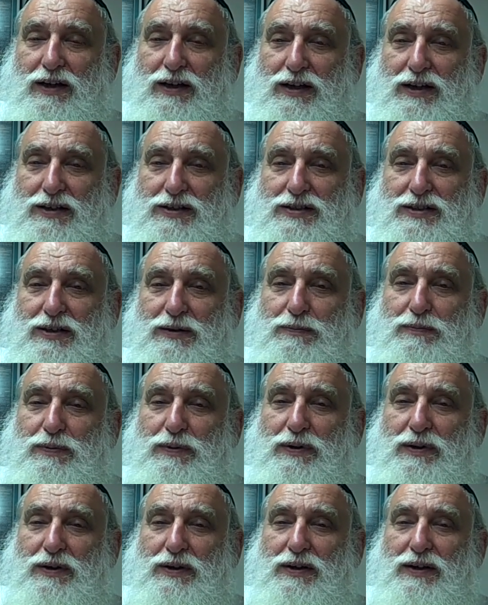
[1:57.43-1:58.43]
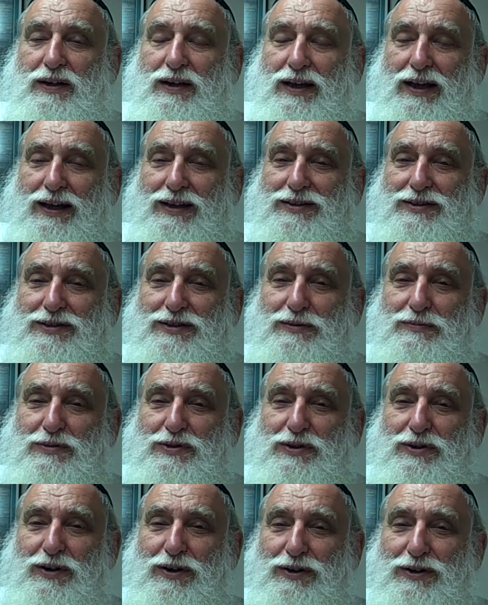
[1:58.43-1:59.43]
a hyssop, and some
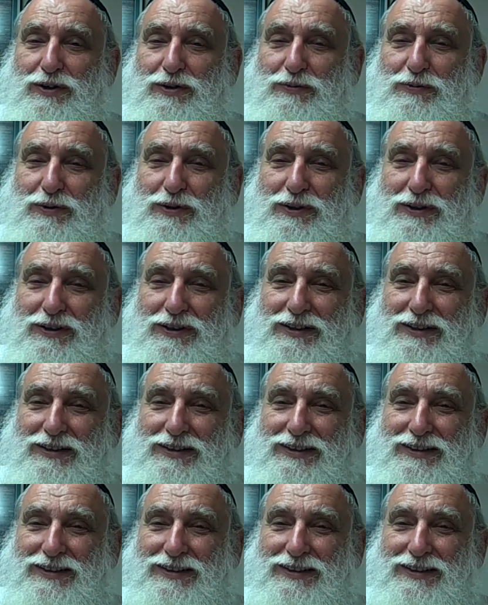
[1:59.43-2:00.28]
scarlet wool